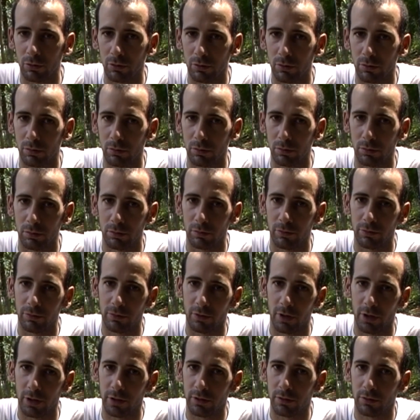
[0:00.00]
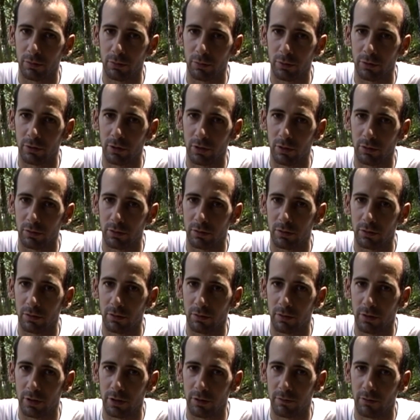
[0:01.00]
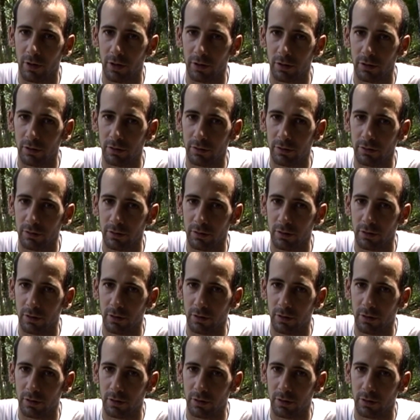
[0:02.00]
to fight without any violence.